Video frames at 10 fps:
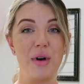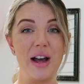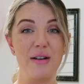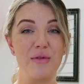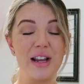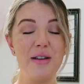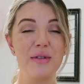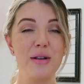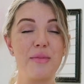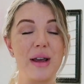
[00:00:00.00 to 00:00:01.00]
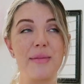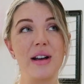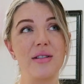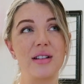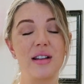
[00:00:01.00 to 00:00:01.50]
But when he was a
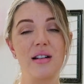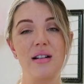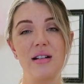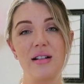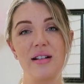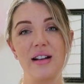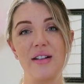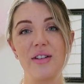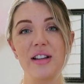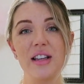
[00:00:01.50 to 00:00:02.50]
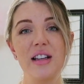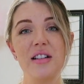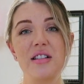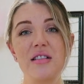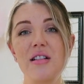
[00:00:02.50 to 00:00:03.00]
baby, I was like, oh, everything
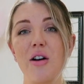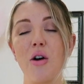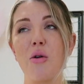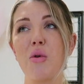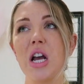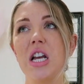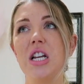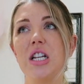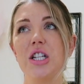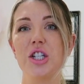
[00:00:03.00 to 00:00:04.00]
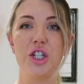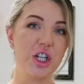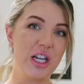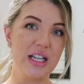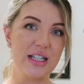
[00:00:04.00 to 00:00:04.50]
is so
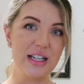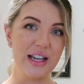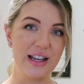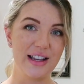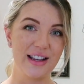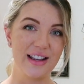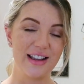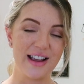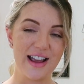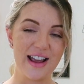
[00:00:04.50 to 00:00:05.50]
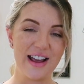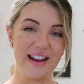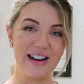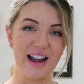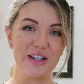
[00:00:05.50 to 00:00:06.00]
cheesy.
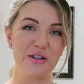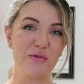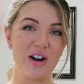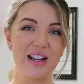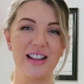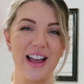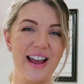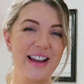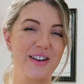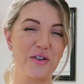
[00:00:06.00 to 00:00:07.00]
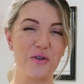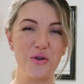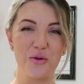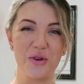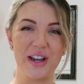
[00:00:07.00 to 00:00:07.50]
And I just wanted like
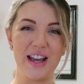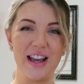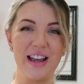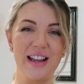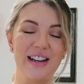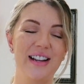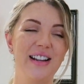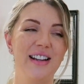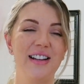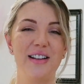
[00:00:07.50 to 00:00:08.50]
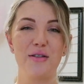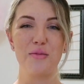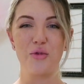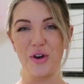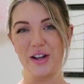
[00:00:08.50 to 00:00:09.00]
cool kid
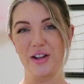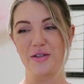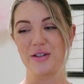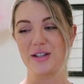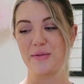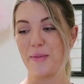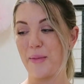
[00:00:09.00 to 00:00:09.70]
boy clothes.